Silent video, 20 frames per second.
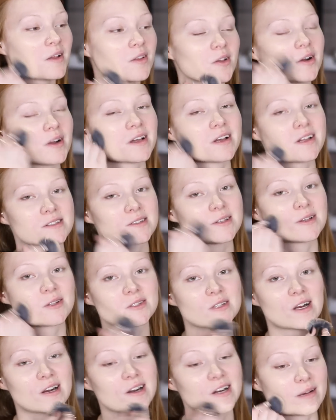Look, it's a
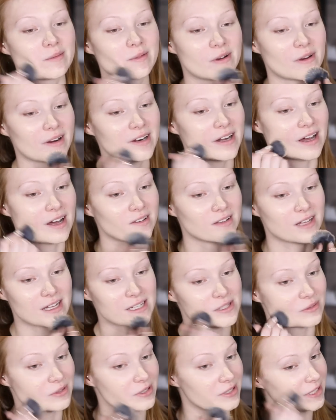little dark on me right now.
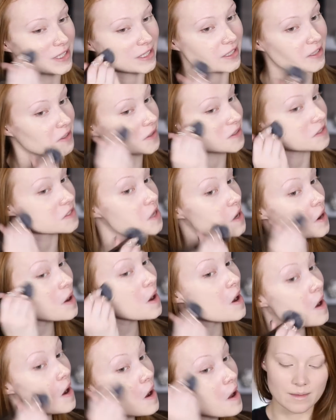That's ridiculous.
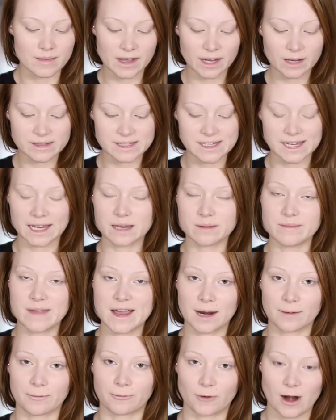I'm then gonna be taking
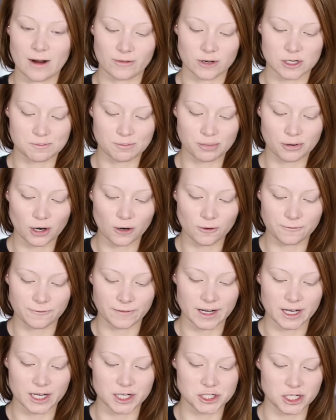Makeup Forever's
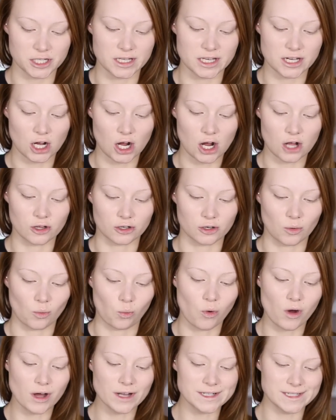ProFinish in the color
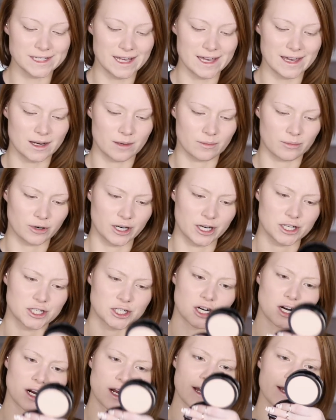110, I'm pretty
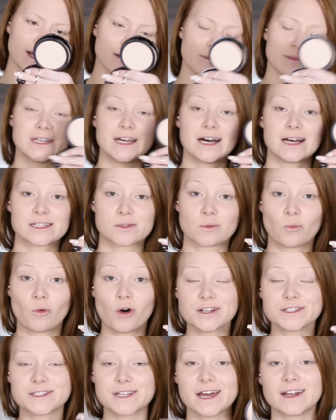sure I am. Yes,
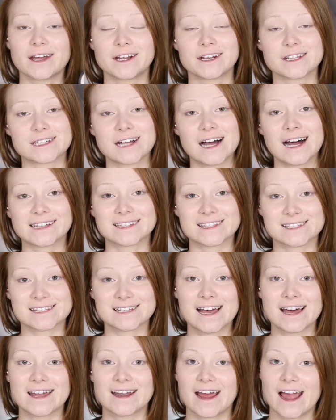110, I just got this
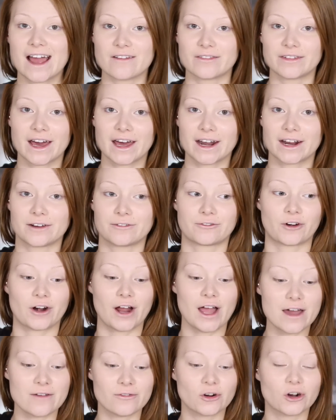again. I haven't had it in
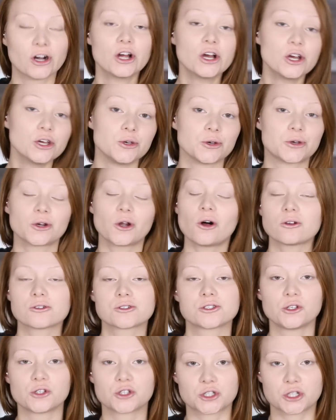forever. You can
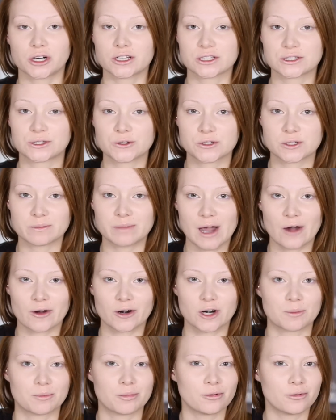also use translucent
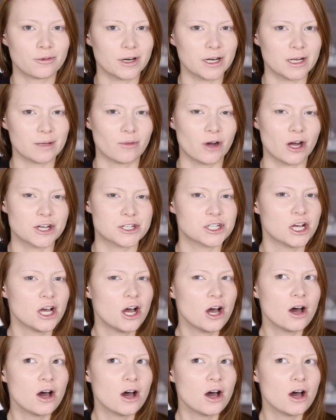powder pretty much.